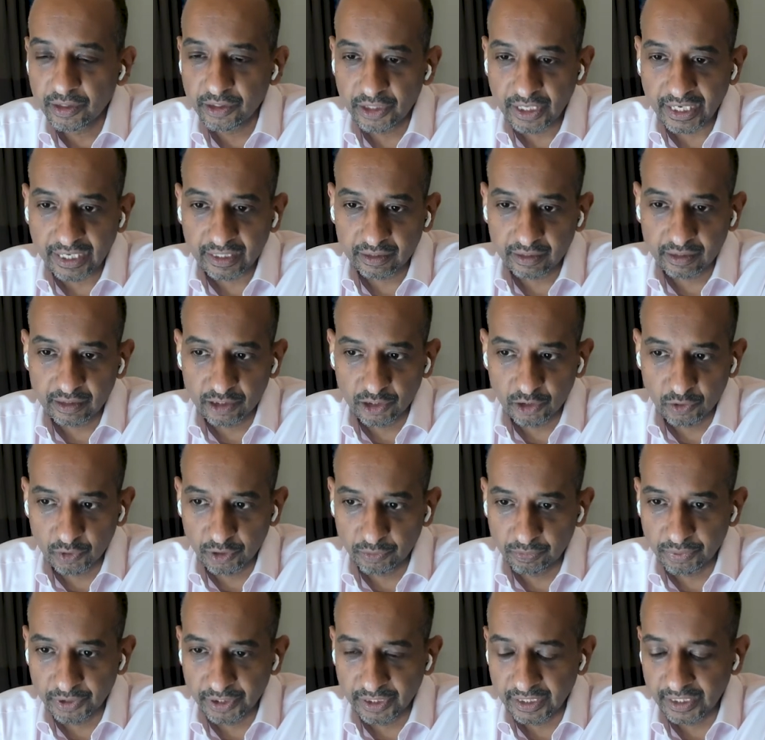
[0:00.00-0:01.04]
that you will
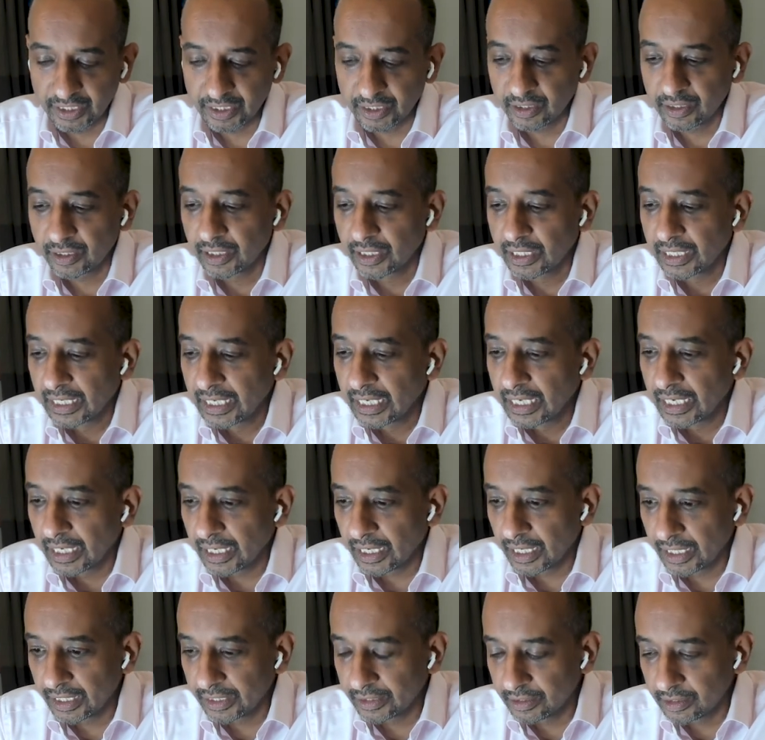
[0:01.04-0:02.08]
bring in.
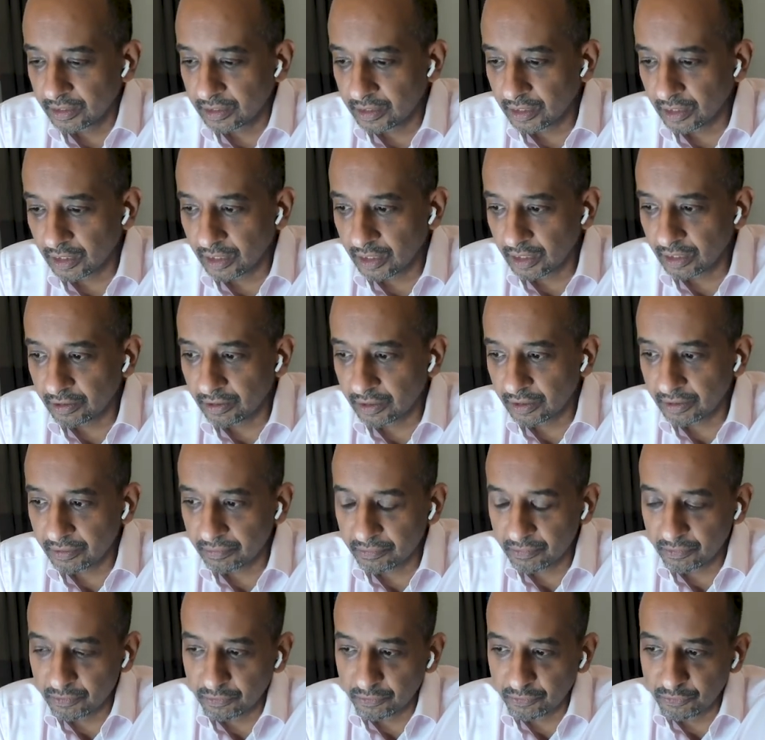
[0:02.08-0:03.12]
And
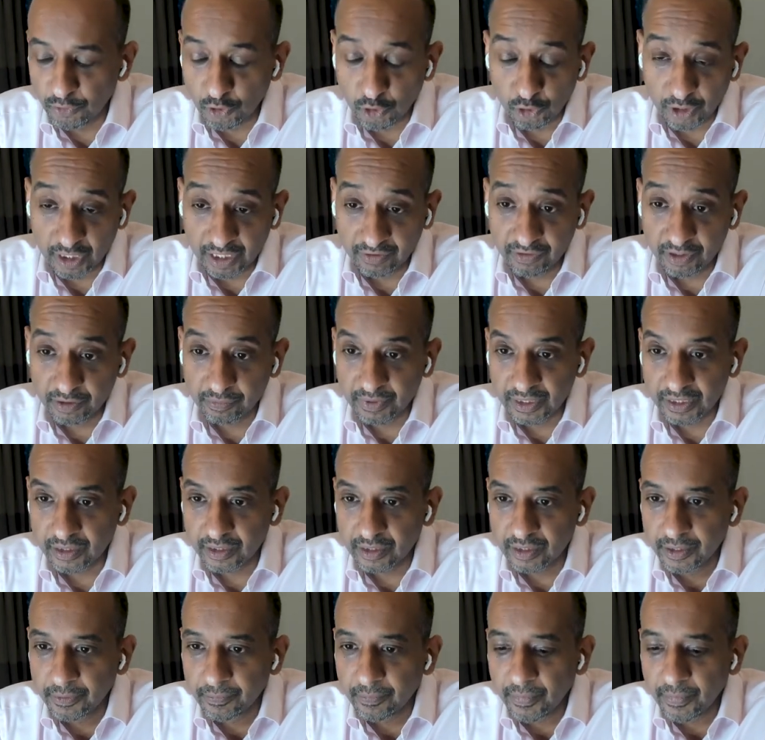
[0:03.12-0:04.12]
for government,